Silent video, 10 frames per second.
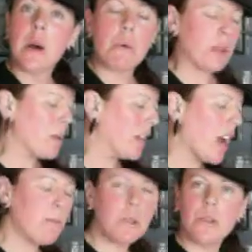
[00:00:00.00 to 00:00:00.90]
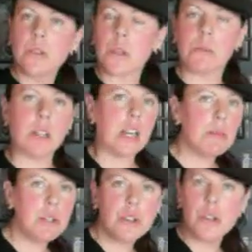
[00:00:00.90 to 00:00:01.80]
Whether it be lime juice, whether it be
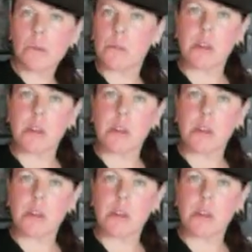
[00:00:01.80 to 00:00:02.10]
lemon juice, whether it be